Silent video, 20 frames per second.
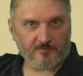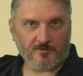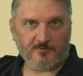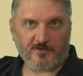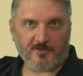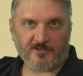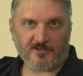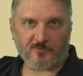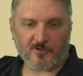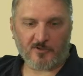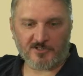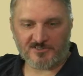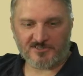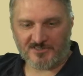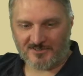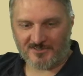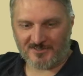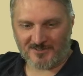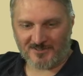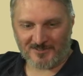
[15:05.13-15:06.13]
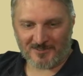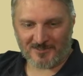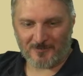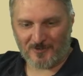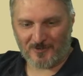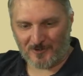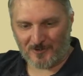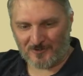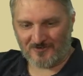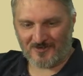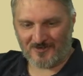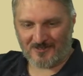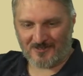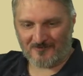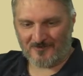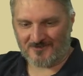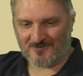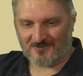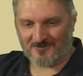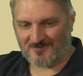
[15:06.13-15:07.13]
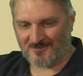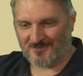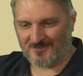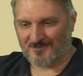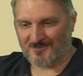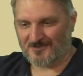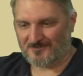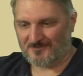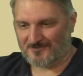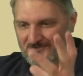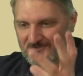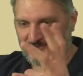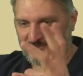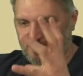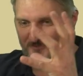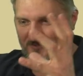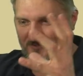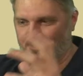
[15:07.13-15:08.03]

Thanks for watching. Let me know what you think of this, you know,